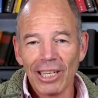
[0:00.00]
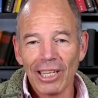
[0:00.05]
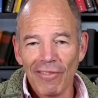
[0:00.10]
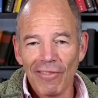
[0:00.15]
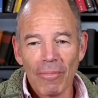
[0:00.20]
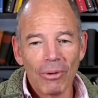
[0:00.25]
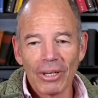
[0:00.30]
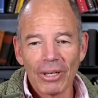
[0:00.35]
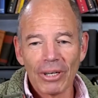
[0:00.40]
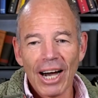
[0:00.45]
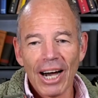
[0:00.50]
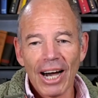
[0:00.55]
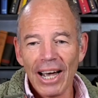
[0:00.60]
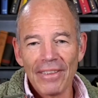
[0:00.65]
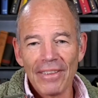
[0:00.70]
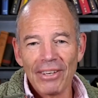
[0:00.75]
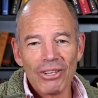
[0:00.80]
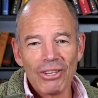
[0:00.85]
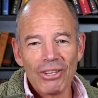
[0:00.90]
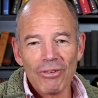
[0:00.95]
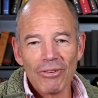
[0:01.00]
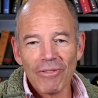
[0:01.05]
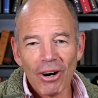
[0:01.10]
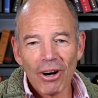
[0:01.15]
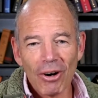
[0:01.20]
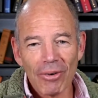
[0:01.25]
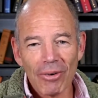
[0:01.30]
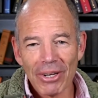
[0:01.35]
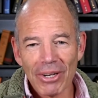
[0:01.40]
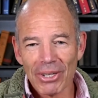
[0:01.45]
lovable guy that you've
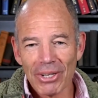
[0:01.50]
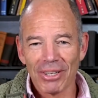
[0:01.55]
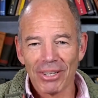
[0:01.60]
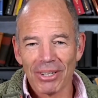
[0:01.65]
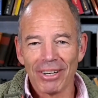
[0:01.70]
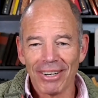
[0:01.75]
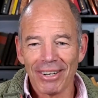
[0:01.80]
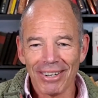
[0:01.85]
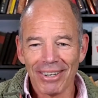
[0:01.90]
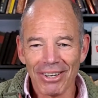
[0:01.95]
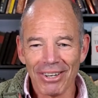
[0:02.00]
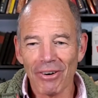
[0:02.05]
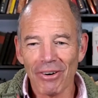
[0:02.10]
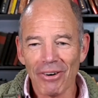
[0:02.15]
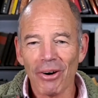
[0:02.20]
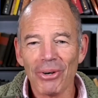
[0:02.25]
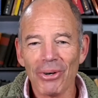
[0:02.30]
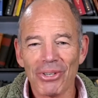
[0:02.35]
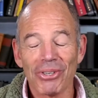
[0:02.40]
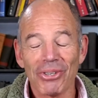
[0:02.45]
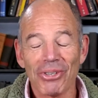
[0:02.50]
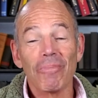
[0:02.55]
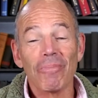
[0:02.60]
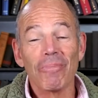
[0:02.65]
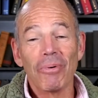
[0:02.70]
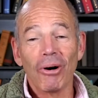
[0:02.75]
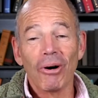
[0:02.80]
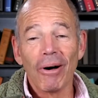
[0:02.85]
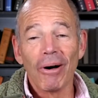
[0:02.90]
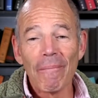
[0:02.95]
always known,
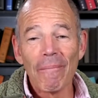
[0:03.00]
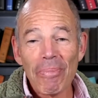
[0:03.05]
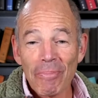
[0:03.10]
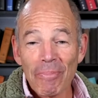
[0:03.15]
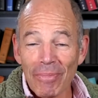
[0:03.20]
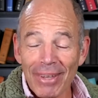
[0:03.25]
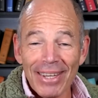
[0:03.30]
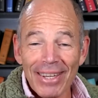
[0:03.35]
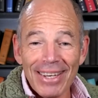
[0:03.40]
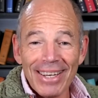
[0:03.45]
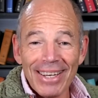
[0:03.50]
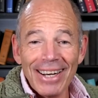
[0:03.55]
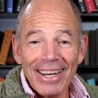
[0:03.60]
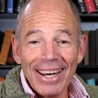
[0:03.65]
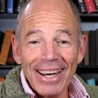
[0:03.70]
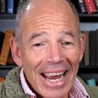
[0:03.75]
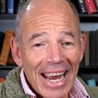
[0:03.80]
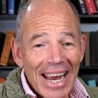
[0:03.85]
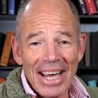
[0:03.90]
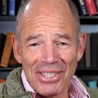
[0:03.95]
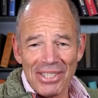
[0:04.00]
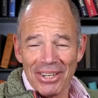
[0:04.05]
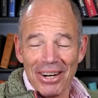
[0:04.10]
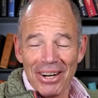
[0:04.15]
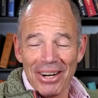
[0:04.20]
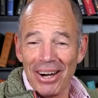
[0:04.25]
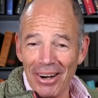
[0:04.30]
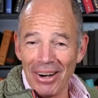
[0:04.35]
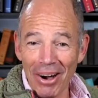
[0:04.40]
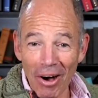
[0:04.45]
Paul. It hasn't,
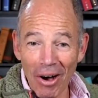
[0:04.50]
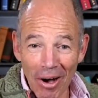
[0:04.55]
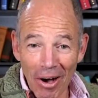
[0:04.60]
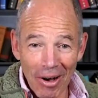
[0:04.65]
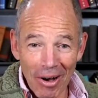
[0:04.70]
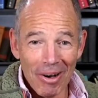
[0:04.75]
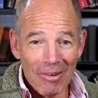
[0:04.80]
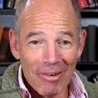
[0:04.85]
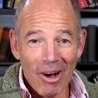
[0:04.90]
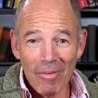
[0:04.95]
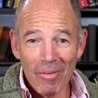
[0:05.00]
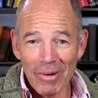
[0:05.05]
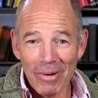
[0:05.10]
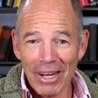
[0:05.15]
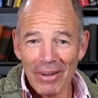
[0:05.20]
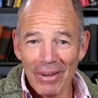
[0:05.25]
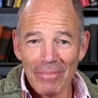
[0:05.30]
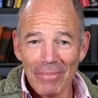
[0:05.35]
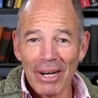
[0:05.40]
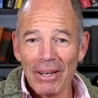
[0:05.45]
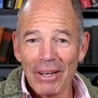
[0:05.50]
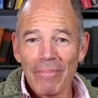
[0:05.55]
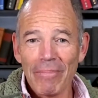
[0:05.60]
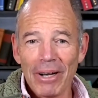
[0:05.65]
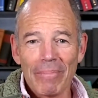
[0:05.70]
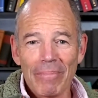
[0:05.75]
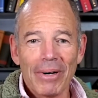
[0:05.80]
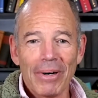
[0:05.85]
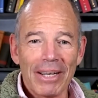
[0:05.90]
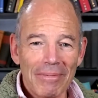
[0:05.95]
all
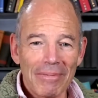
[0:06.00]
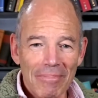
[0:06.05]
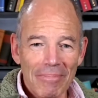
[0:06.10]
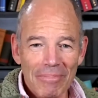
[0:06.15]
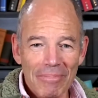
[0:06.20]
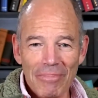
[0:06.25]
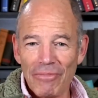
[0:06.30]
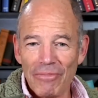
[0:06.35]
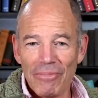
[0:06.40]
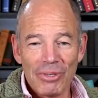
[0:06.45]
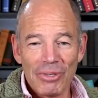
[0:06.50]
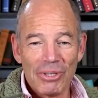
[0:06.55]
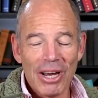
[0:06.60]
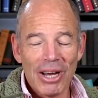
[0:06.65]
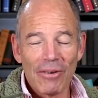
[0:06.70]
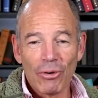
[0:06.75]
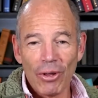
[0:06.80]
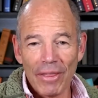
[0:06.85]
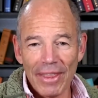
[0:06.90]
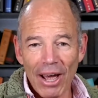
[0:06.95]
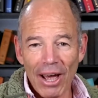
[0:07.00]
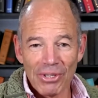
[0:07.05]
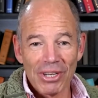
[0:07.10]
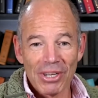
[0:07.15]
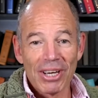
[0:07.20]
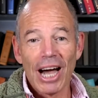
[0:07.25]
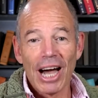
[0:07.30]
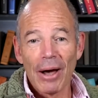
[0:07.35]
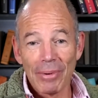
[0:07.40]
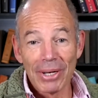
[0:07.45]
my several
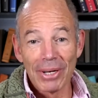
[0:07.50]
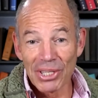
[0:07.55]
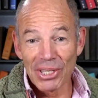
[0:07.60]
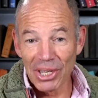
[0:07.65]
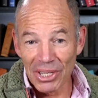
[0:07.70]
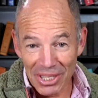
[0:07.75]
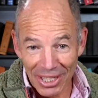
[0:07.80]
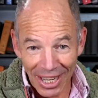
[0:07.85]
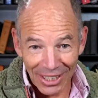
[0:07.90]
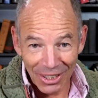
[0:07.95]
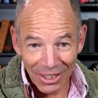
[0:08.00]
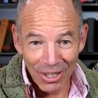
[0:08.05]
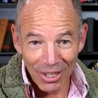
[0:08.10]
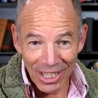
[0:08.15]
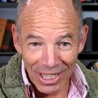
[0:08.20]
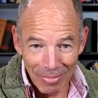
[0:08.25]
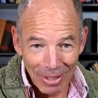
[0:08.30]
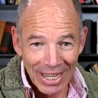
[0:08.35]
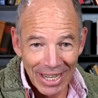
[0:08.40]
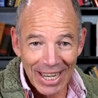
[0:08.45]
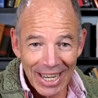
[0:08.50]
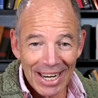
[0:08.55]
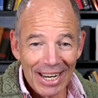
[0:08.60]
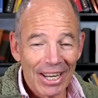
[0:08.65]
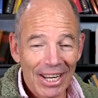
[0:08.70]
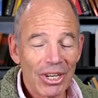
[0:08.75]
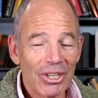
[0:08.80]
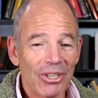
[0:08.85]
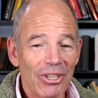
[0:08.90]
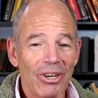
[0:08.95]
thousand copies has not gone to my head, I
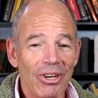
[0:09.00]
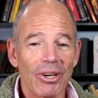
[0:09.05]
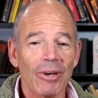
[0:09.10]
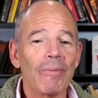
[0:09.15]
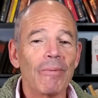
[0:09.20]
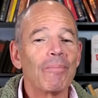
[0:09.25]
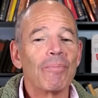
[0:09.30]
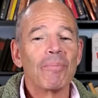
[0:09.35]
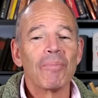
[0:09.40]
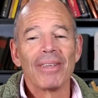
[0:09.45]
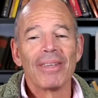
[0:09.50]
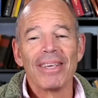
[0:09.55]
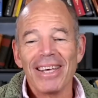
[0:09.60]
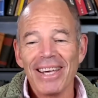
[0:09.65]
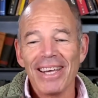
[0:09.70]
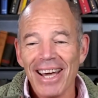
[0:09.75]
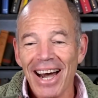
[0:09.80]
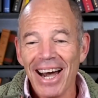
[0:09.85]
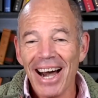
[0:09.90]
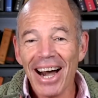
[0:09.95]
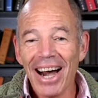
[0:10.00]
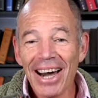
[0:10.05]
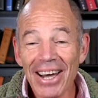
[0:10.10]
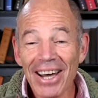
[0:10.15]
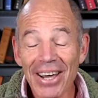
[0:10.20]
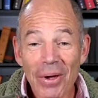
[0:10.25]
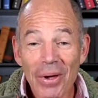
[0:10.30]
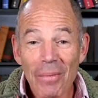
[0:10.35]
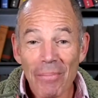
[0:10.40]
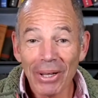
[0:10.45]
assure you.
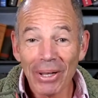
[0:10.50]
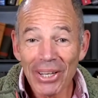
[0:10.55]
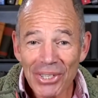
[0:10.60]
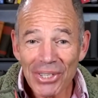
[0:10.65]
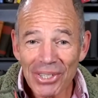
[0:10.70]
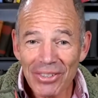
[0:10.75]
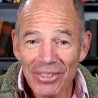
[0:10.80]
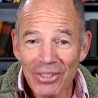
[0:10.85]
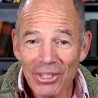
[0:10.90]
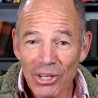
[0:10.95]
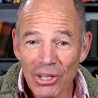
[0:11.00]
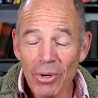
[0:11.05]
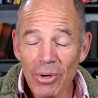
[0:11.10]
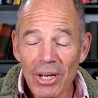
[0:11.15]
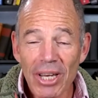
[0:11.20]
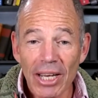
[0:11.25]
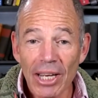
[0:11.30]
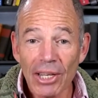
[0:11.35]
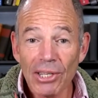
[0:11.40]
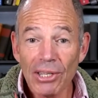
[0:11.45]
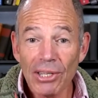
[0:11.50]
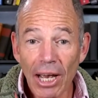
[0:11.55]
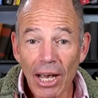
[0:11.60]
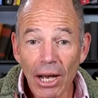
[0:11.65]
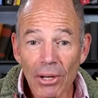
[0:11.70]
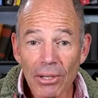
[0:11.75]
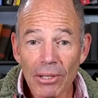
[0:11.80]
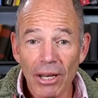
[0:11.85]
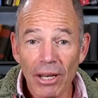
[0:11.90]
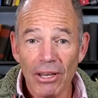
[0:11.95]
But listen, so it
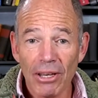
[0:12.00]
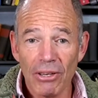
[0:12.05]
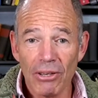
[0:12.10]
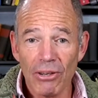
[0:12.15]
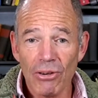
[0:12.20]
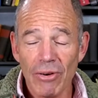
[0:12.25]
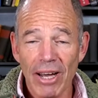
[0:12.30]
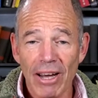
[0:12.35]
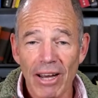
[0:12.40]
sounds like you